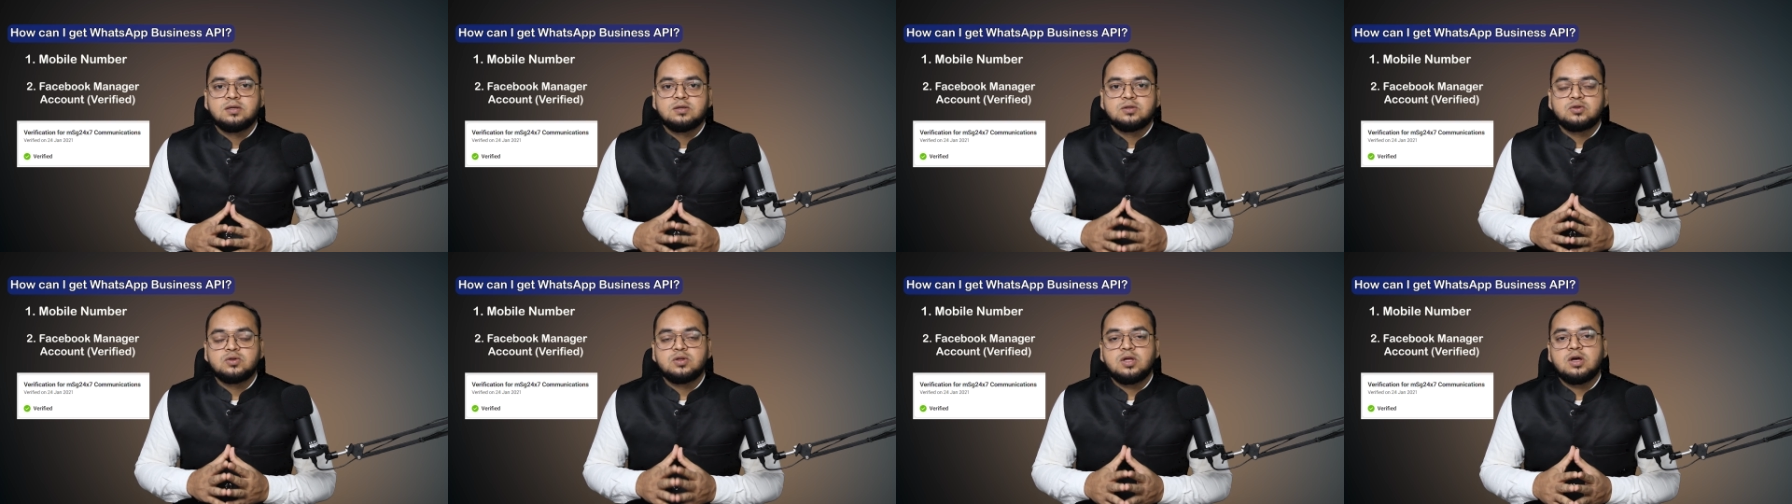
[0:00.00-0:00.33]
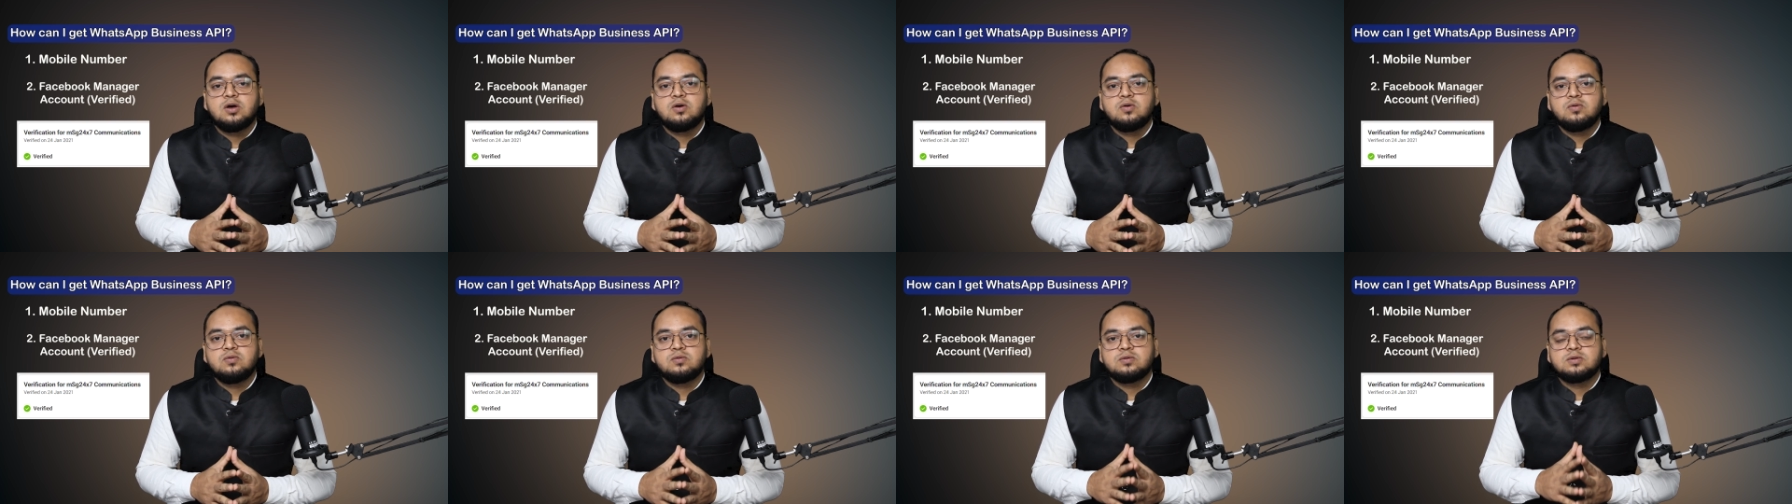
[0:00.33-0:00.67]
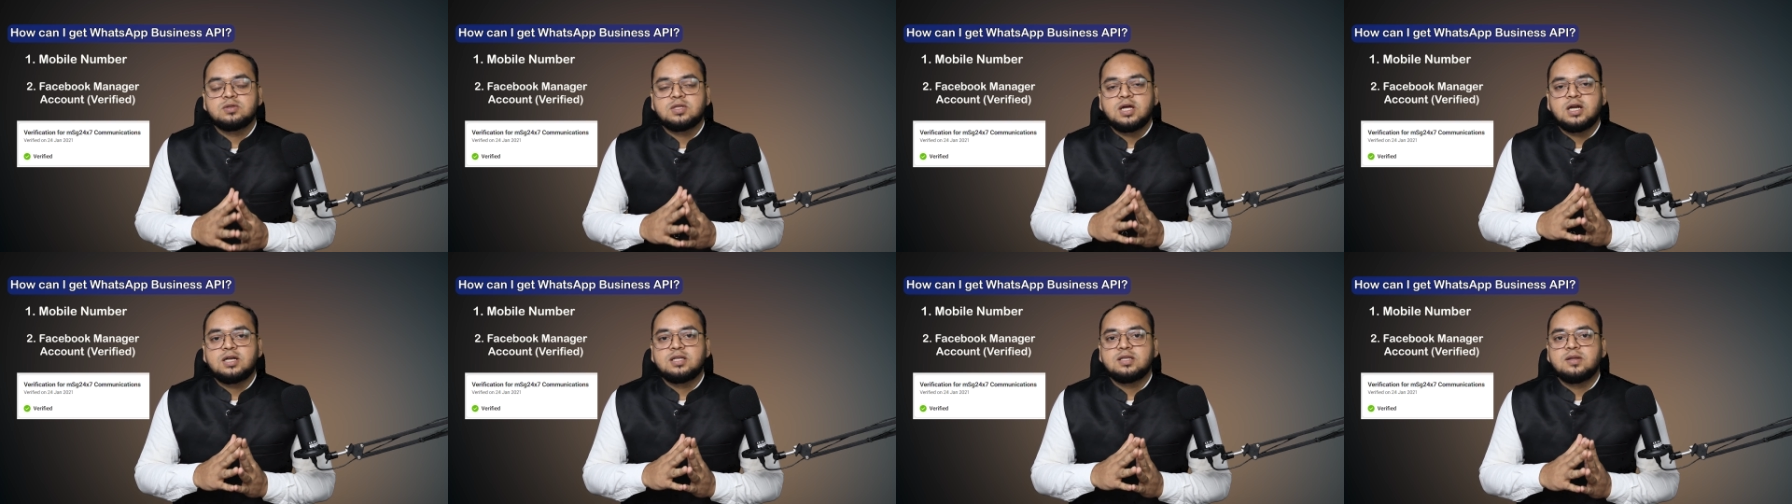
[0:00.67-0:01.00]
So now
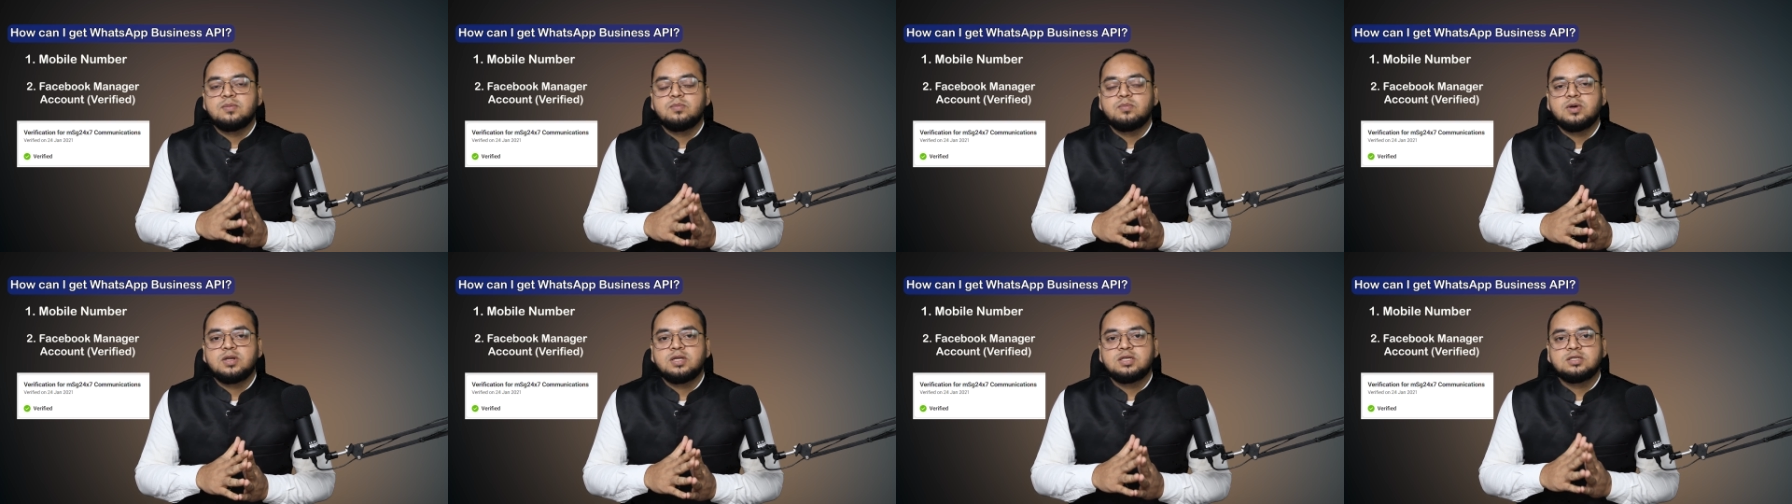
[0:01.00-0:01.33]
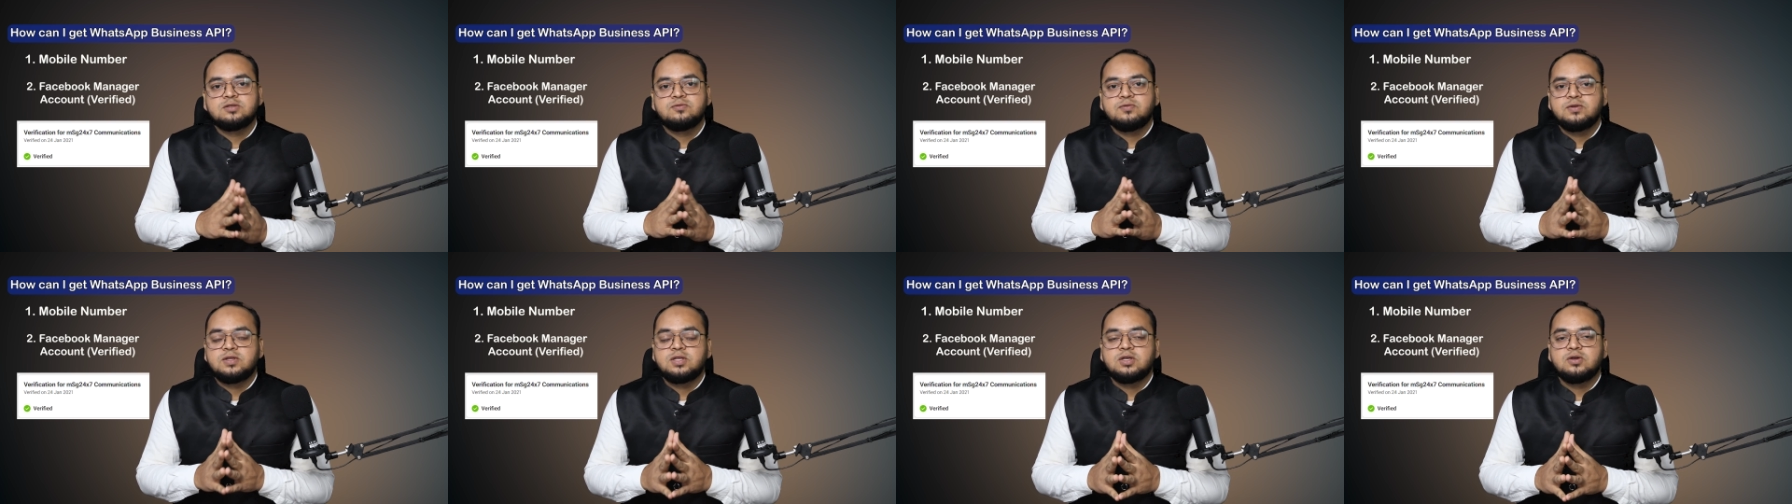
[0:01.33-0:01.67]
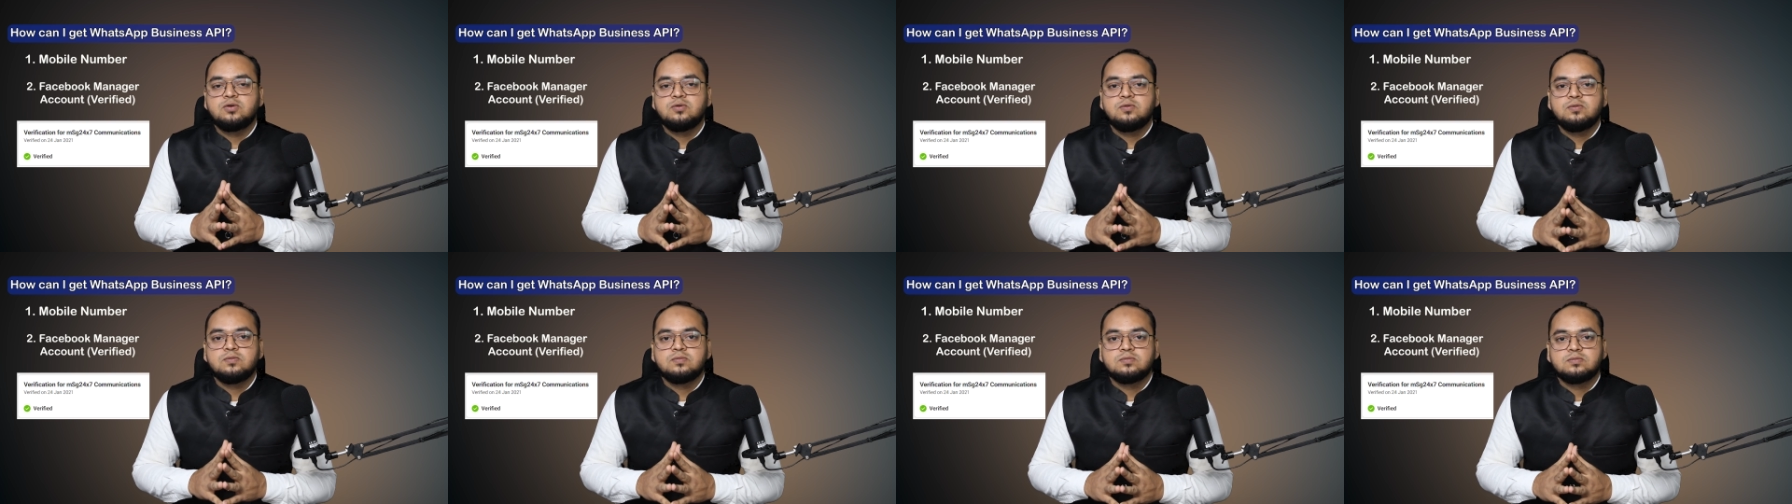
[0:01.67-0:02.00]
that number is with
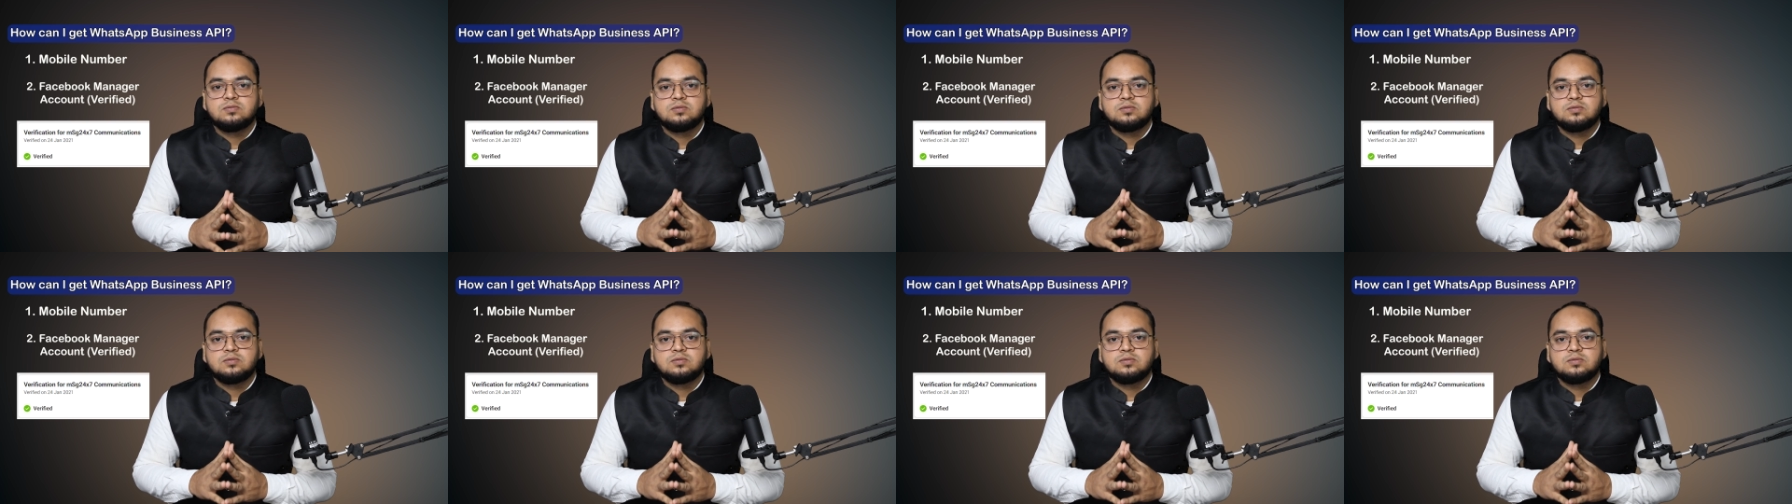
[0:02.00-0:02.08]
you,